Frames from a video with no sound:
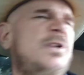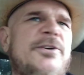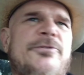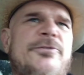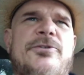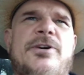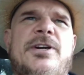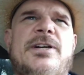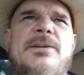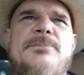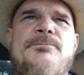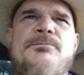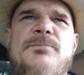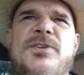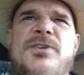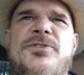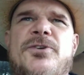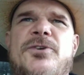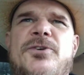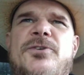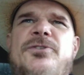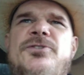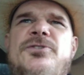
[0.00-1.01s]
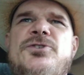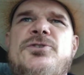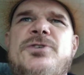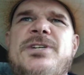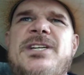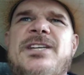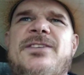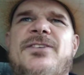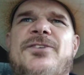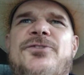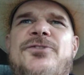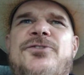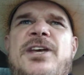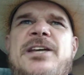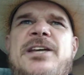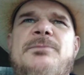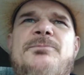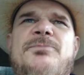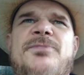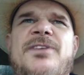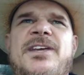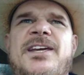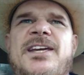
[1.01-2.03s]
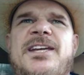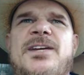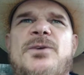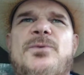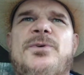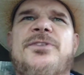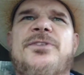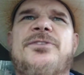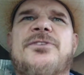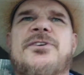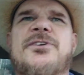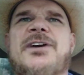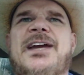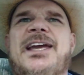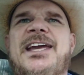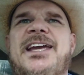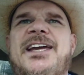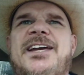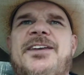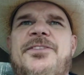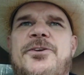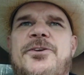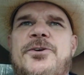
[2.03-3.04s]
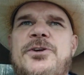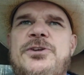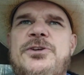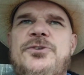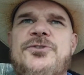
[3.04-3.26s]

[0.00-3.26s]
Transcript: different, but they're doing the same thing with their hand. They're